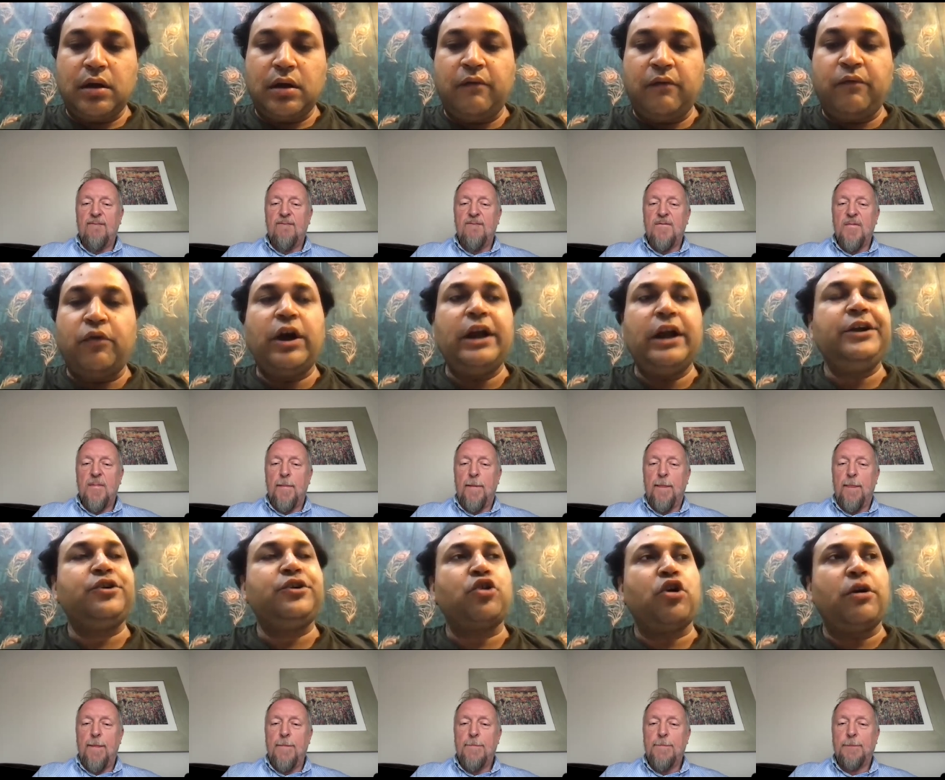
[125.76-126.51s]

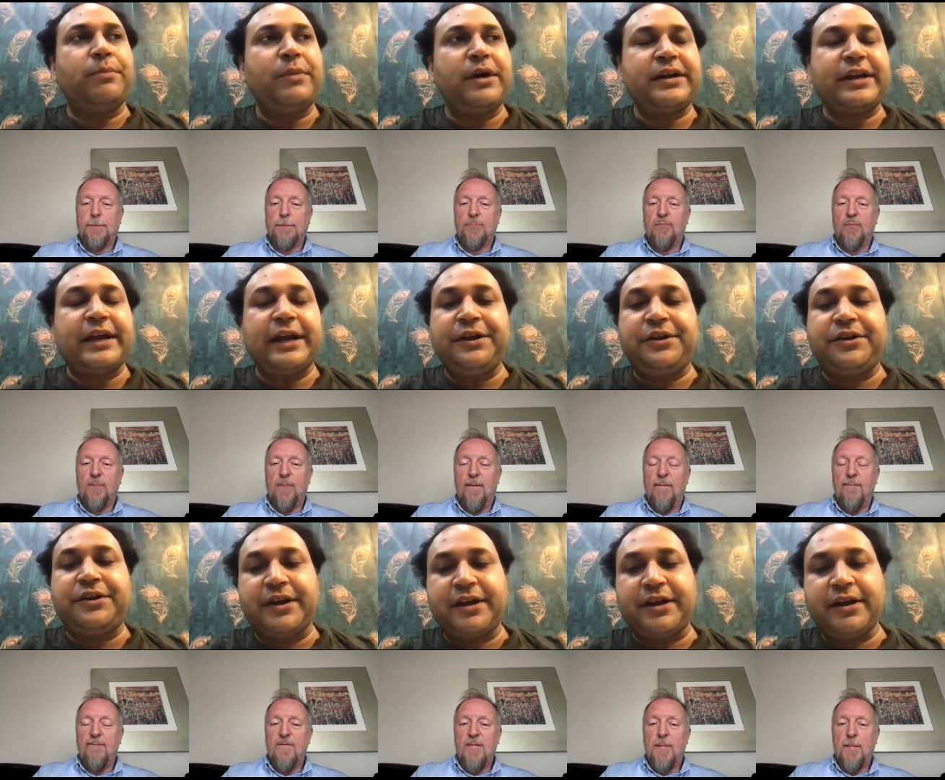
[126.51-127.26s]
Speaker 1: While trauma can
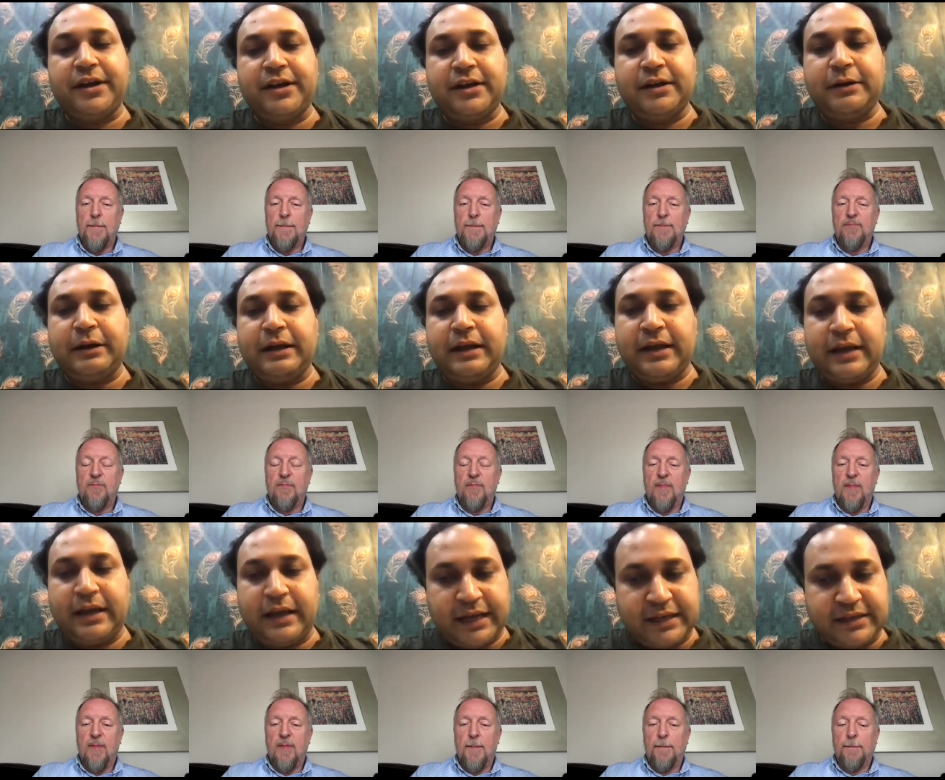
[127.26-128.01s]
trigger uh,
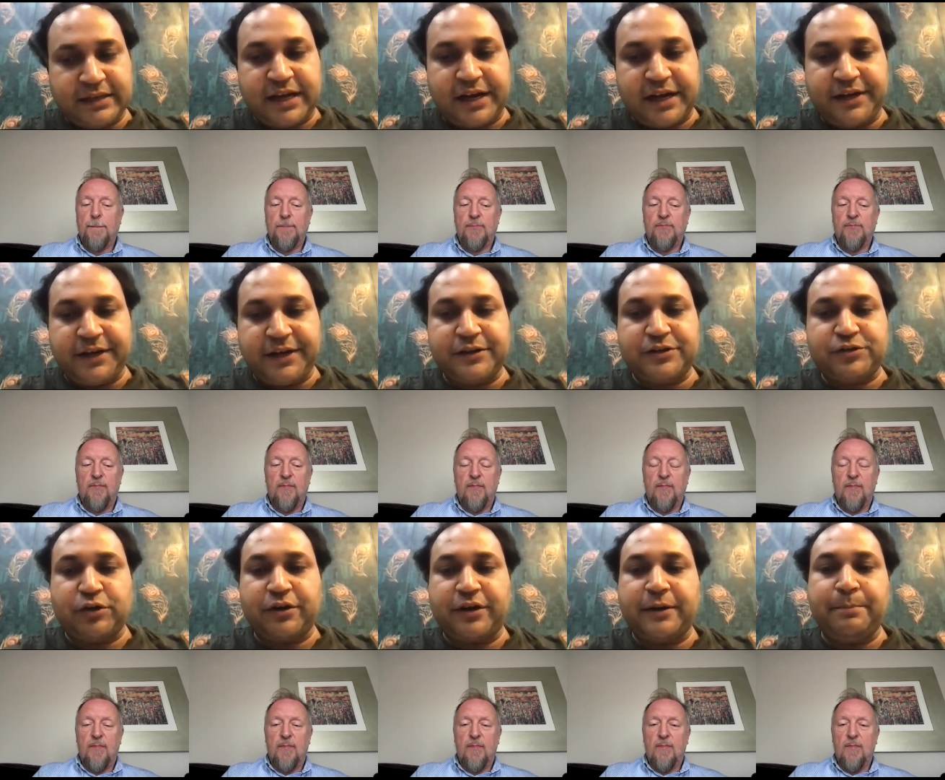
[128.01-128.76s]
anxiety
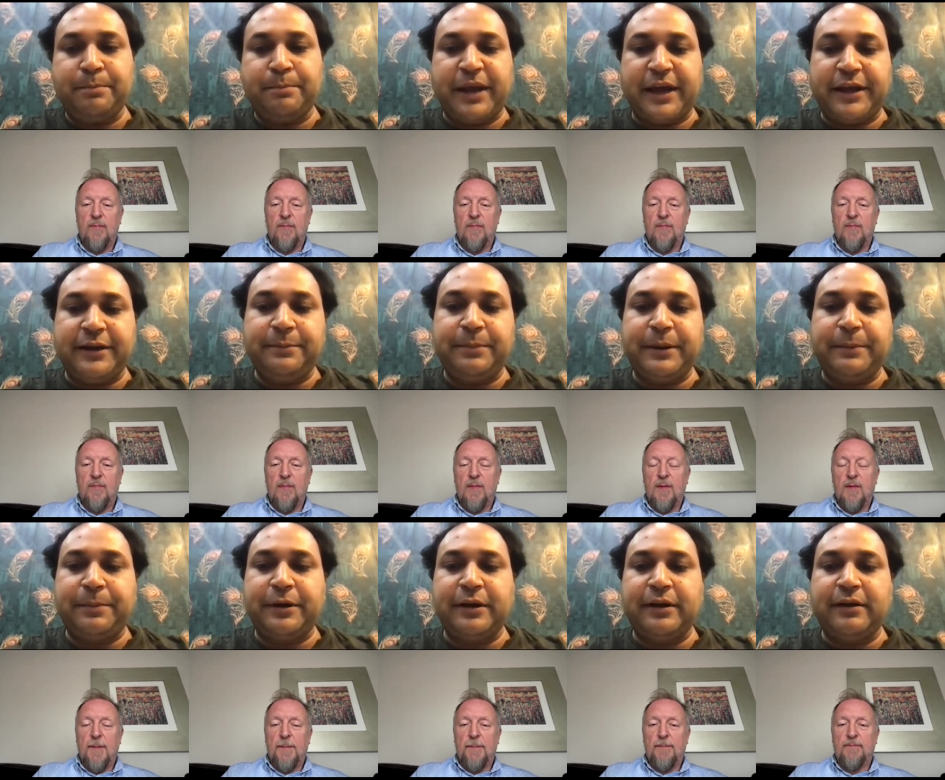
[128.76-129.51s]
disorder, many
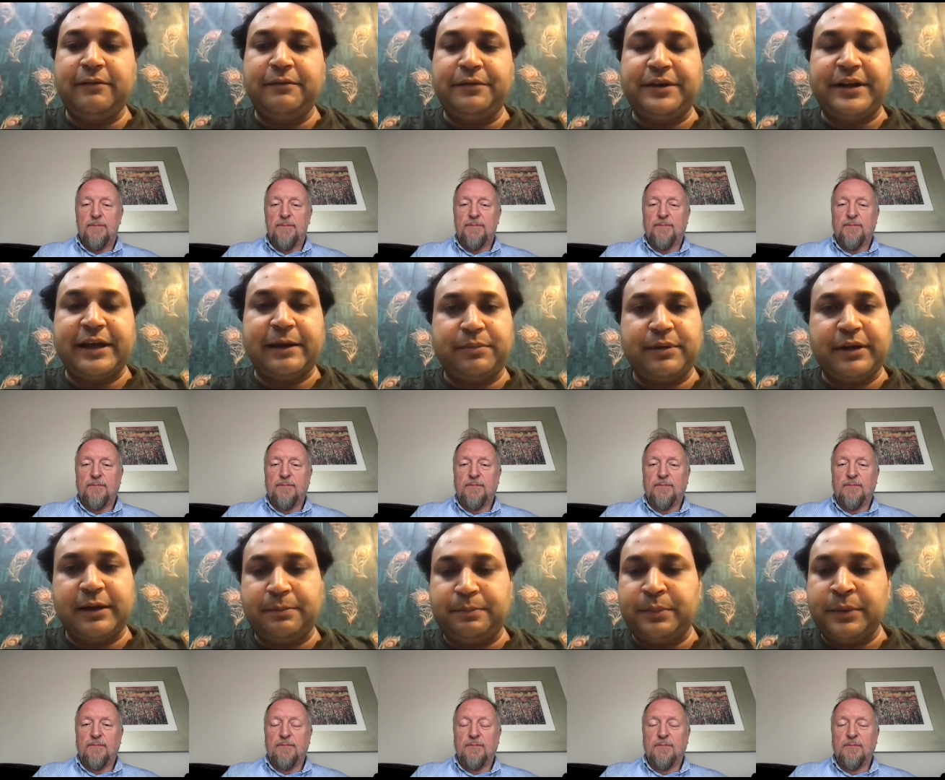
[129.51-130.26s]
people
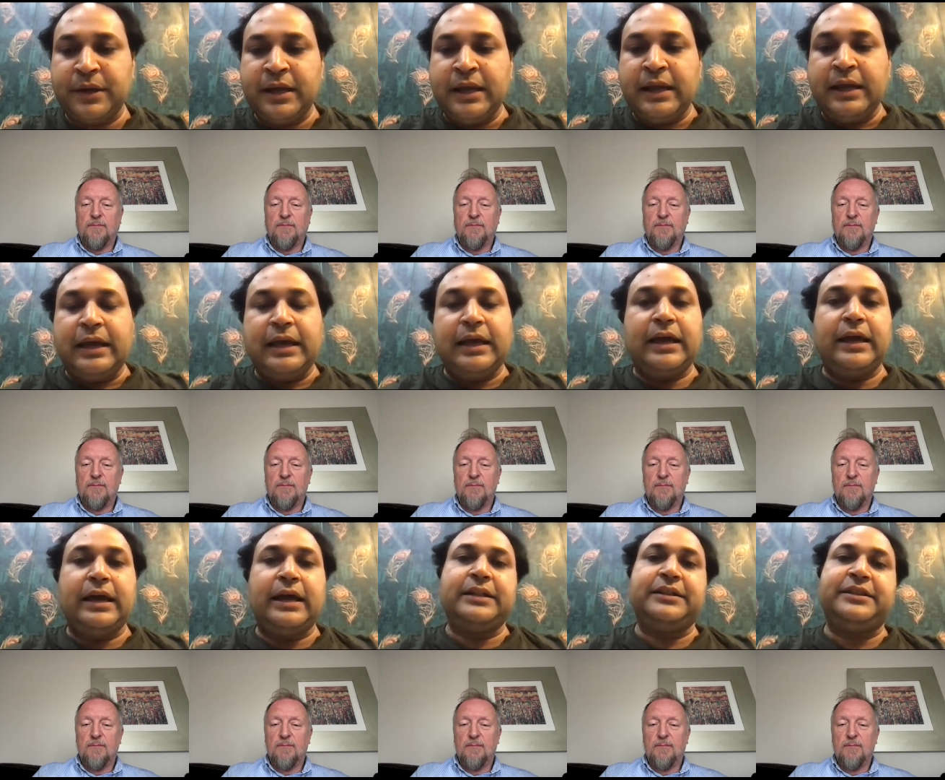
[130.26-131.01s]
develop
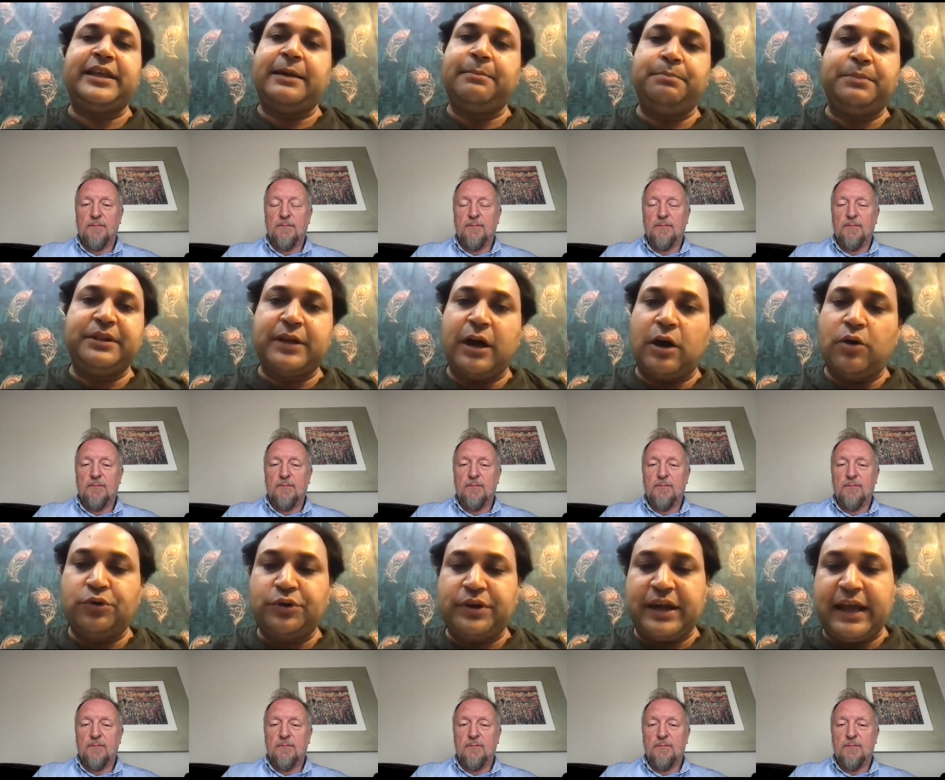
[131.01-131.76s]
uh, them
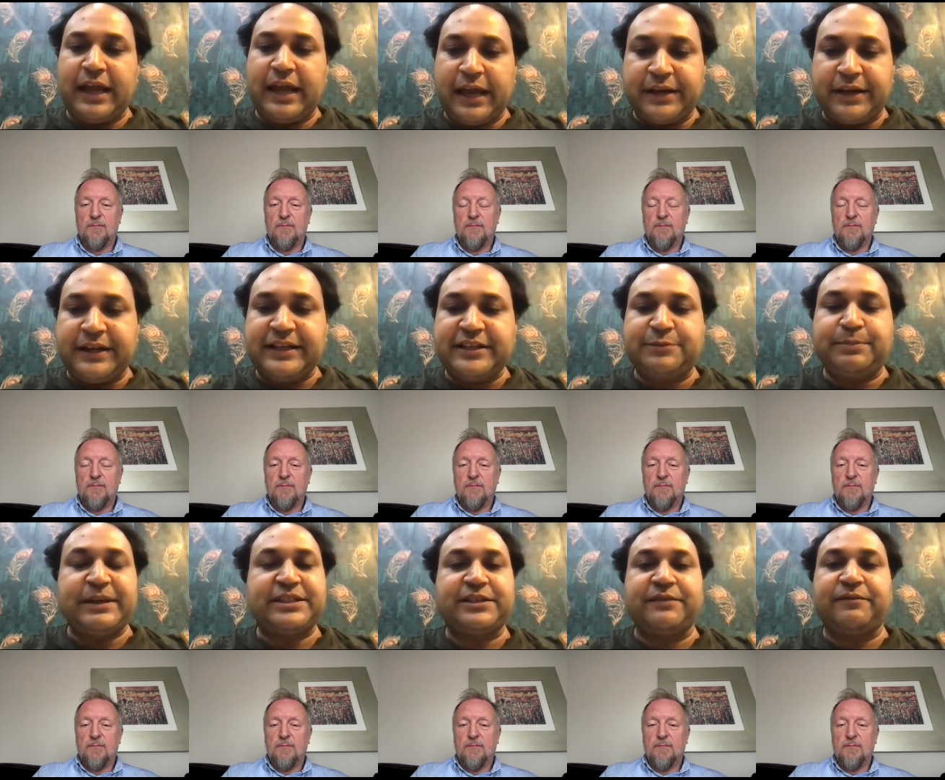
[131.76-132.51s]
without any
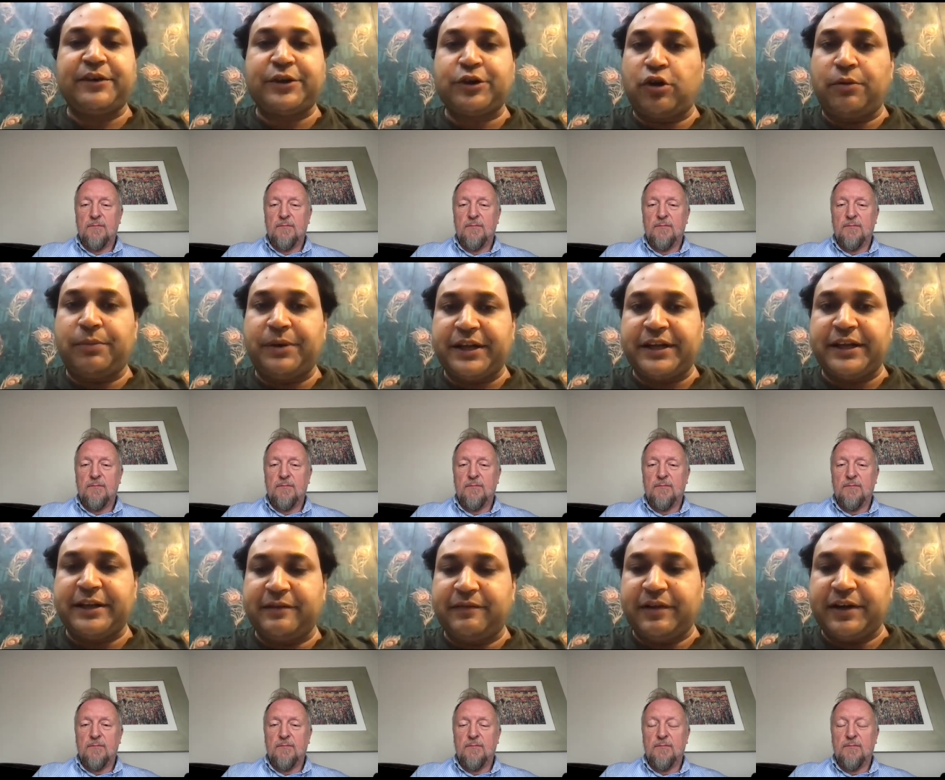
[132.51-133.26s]
specific
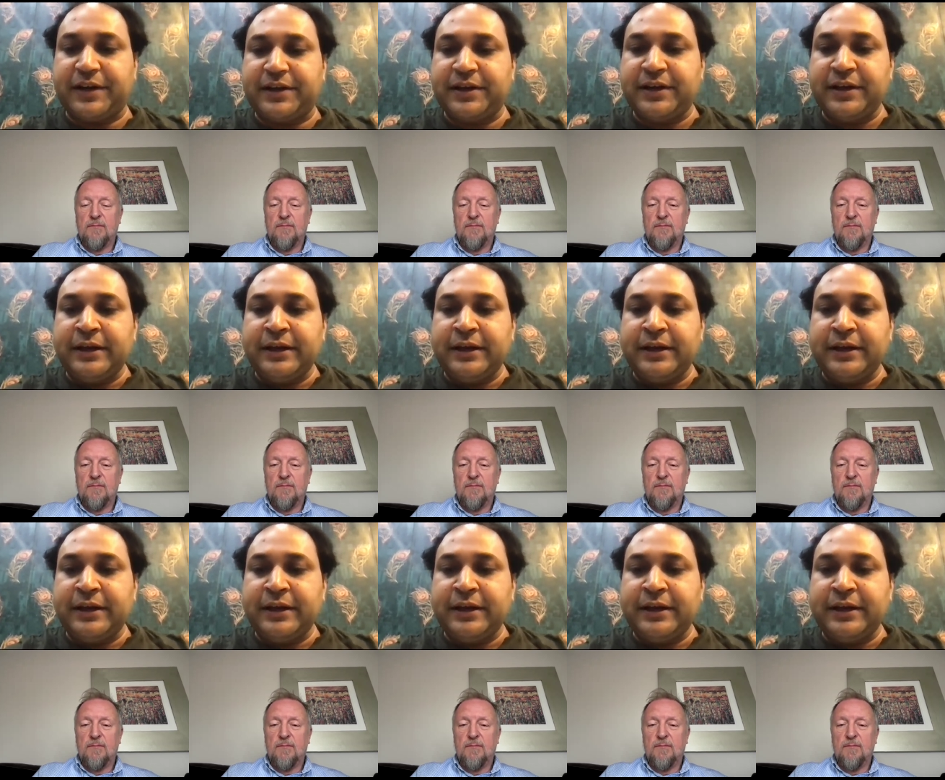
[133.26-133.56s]
traumatic event